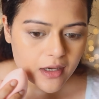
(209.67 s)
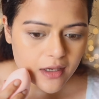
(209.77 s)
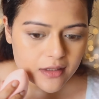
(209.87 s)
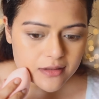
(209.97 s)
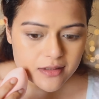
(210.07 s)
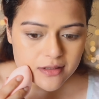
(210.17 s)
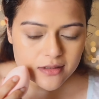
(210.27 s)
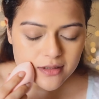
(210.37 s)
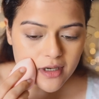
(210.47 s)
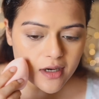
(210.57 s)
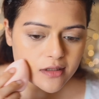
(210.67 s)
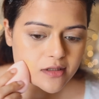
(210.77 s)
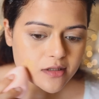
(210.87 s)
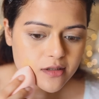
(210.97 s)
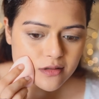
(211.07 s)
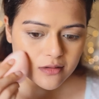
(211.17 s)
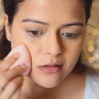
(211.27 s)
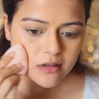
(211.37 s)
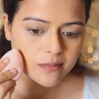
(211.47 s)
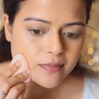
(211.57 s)
I'll start
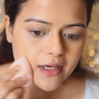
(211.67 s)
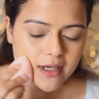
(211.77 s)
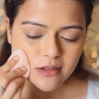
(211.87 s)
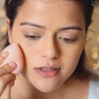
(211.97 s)
applying